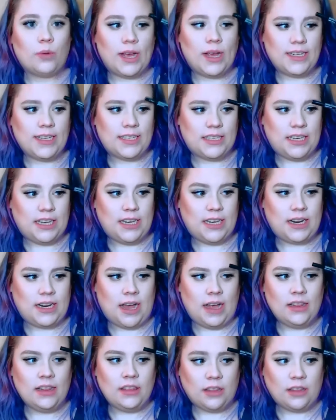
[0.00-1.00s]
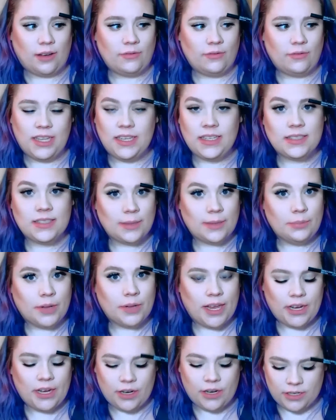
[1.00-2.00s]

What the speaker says: Red Scene. I love these lip